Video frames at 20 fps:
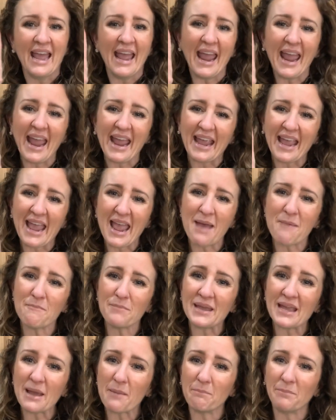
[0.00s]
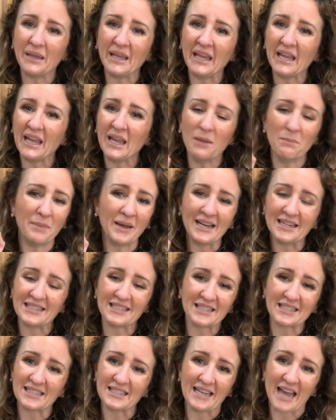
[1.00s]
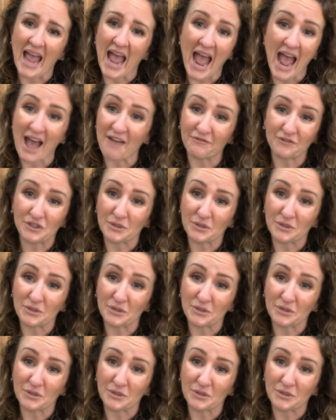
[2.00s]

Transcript: It can be a B, but it doesn't have to